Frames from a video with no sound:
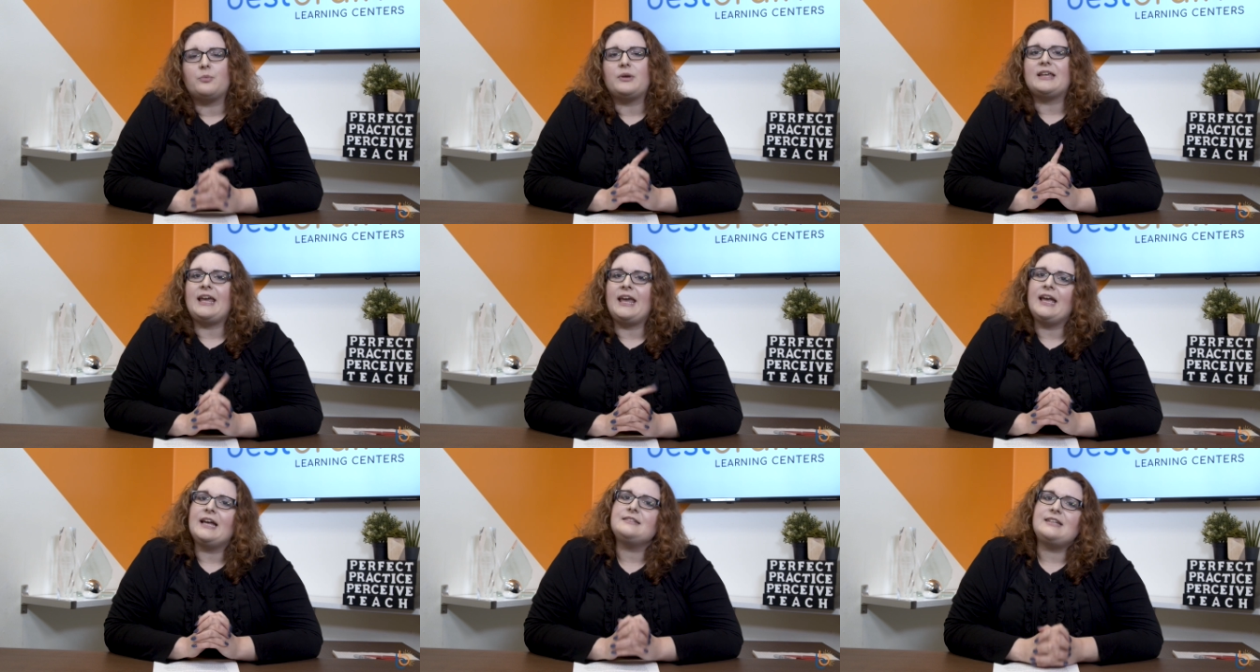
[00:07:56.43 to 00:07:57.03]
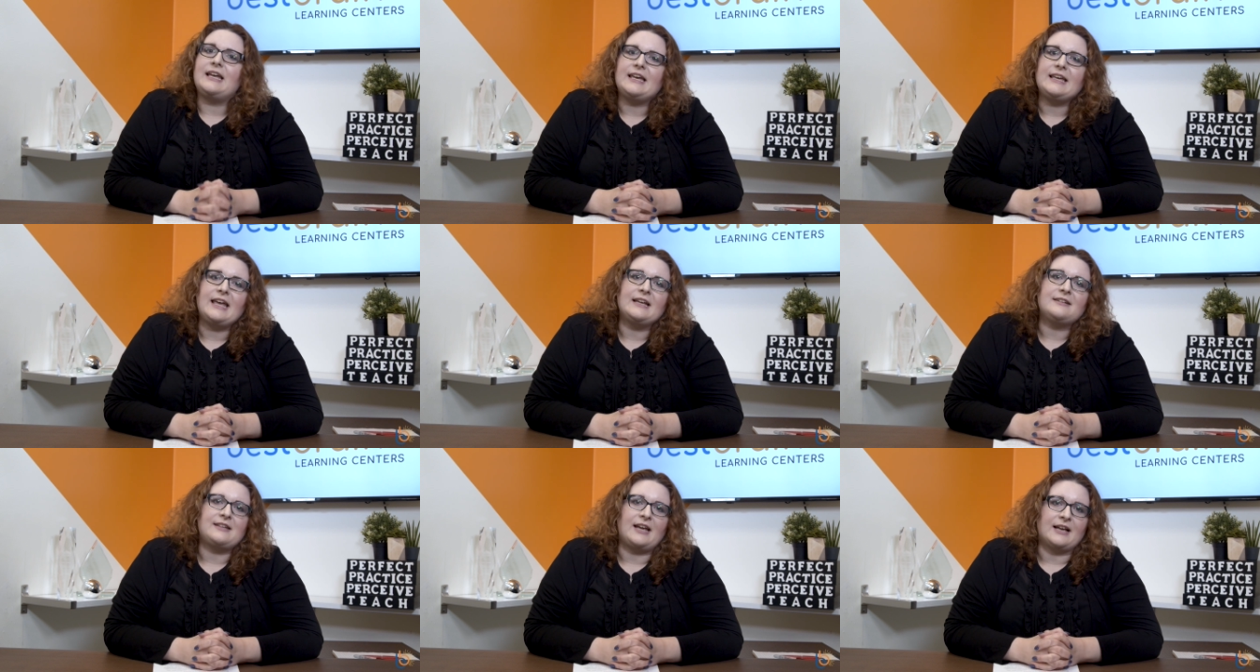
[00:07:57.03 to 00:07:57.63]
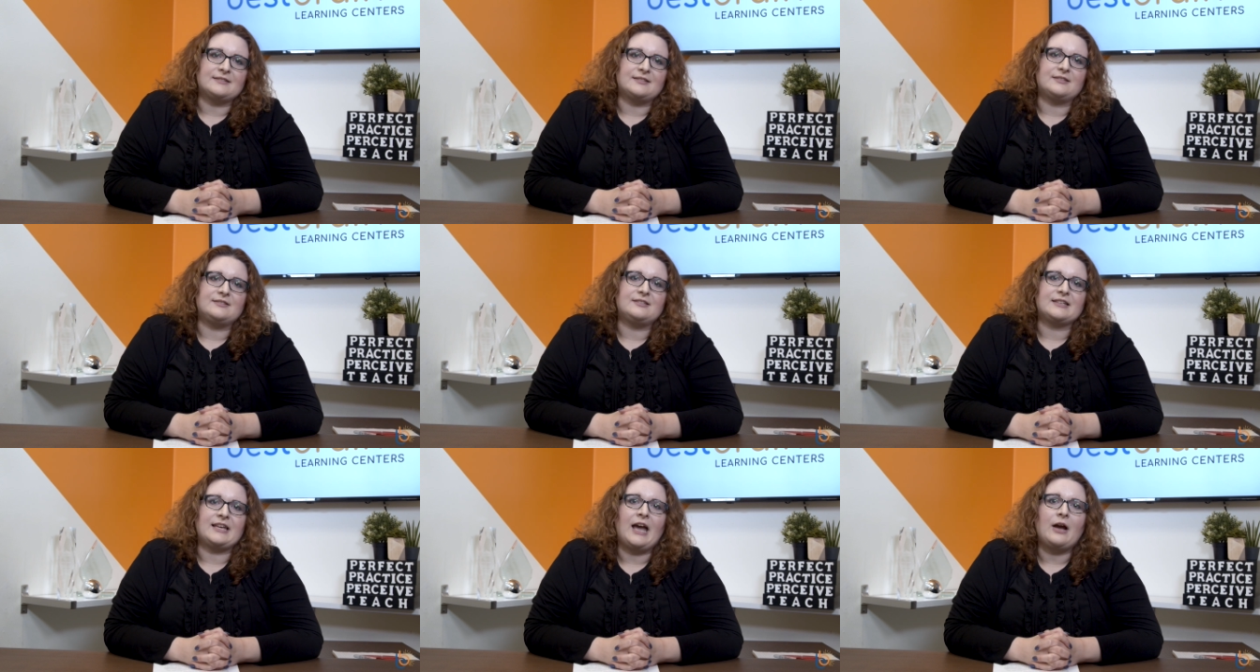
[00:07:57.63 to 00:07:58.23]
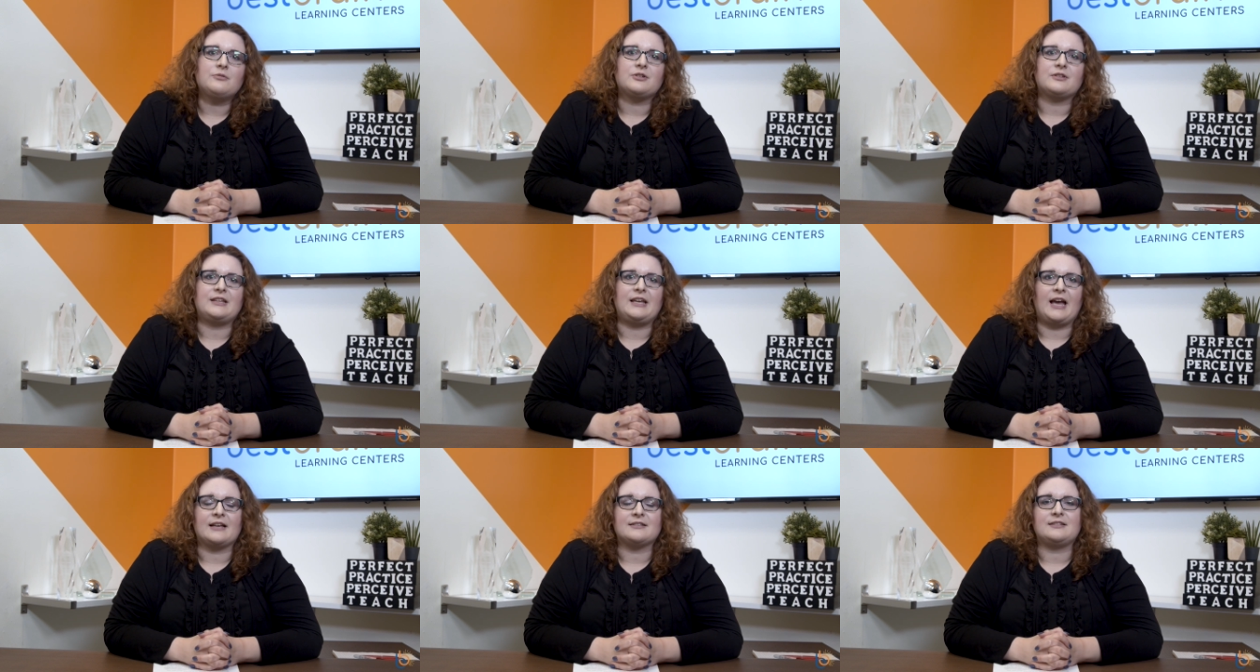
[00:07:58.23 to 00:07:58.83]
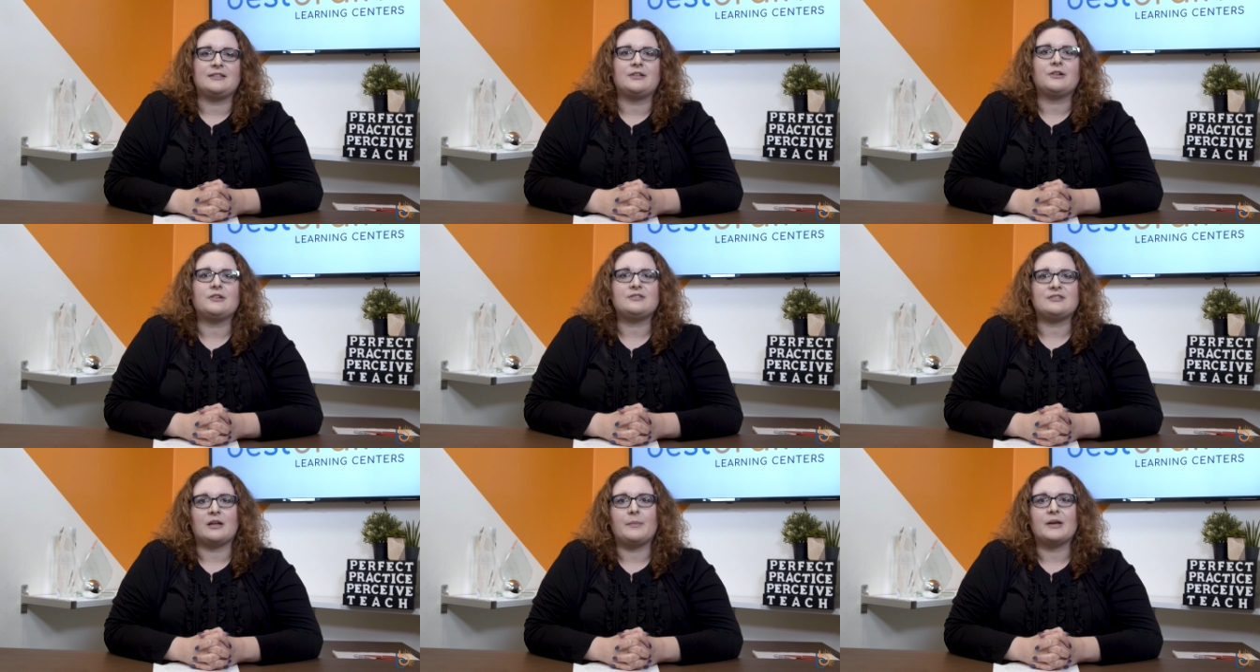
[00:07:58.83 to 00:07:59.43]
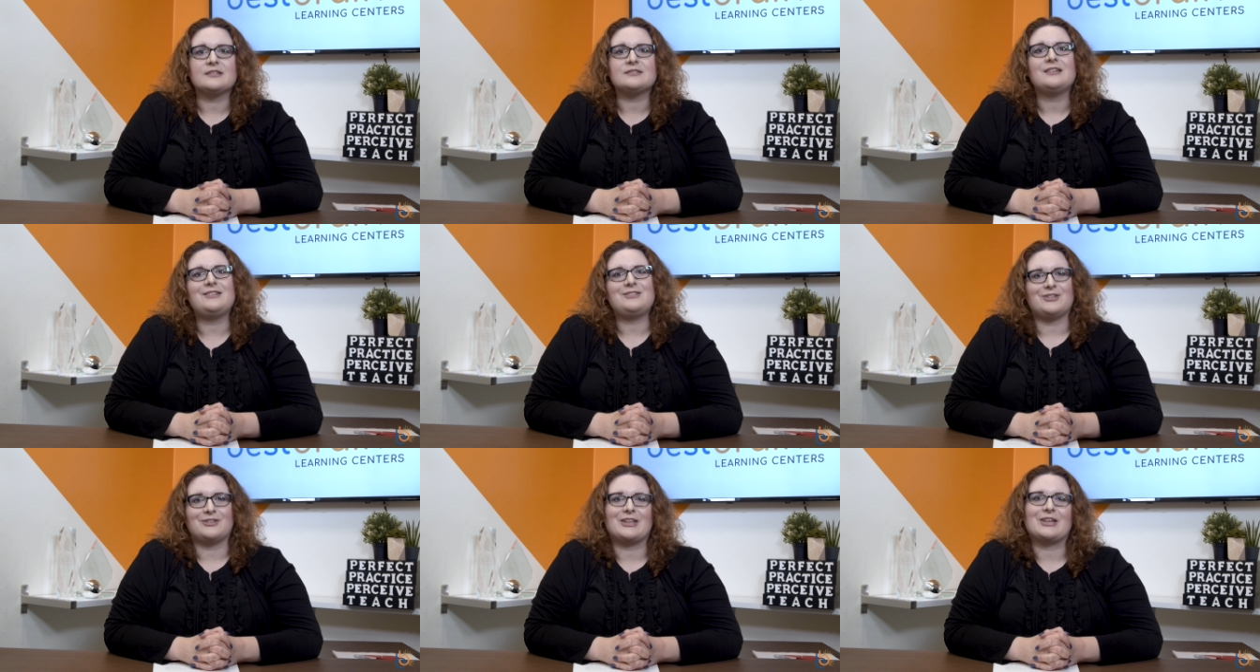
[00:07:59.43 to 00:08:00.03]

we can take antacids to counter the acid in our stomachs until